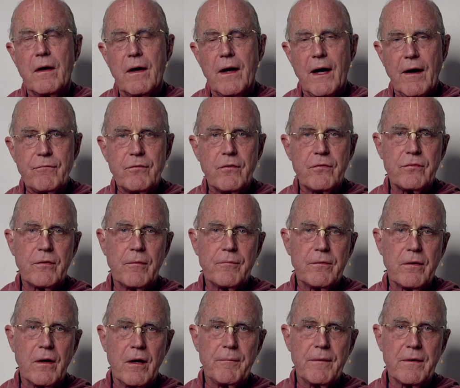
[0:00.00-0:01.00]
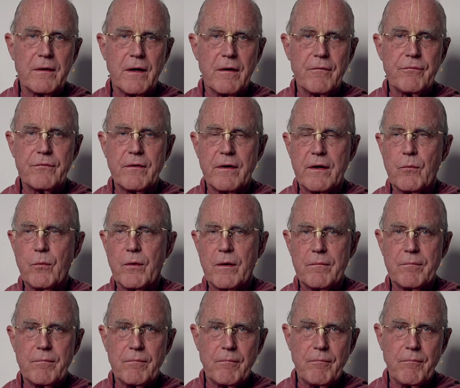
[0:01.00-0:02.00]
After some time he left and he
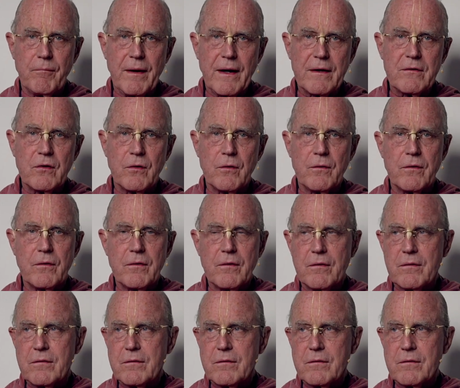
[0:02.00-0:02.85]
went back to